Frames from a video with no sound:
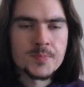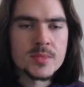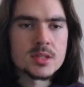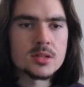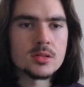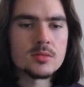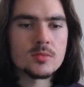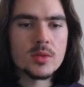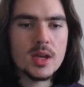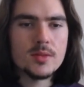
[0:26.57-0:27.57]
So
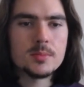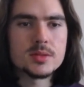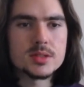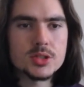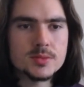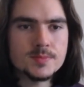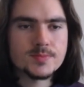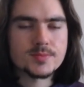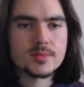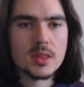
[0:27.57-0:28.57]
we have the position
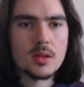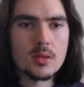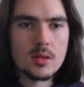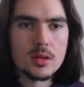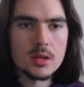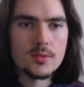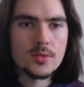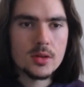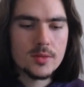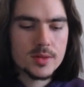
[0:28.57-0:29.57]
in
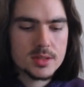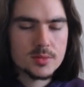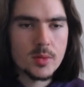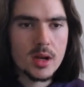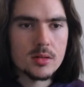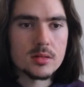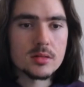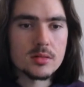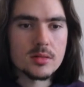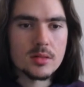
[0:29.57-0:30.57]
front of us where
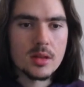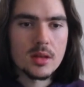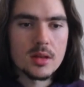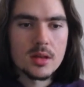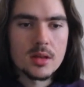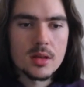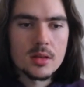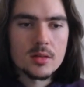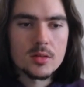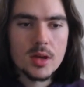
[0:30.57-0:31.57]

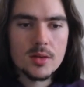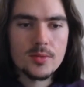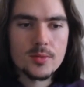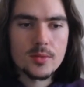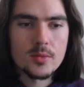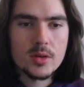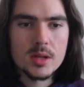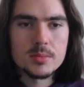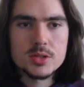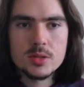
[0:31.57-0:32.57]
you have rook and
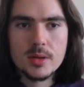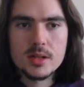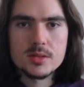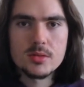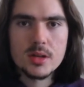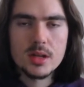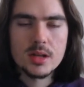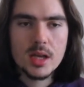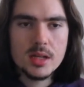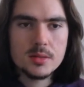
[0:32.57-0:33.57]
bishop against rook and
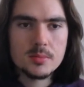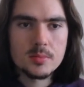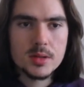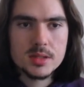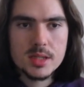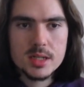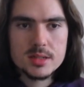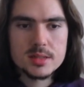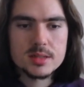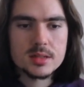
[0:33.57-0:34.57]
knight, but
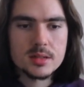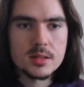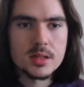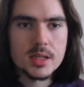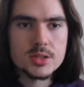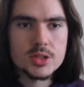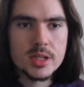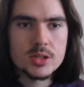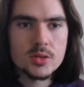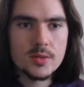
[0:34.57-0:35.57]
there's an
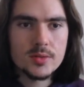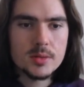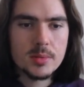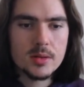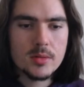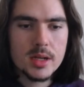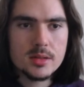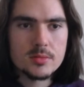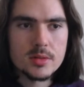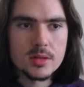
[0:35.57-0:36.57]
exchange offered by white,
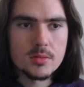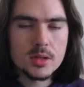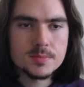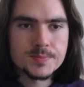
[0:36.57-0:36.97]
rook e1.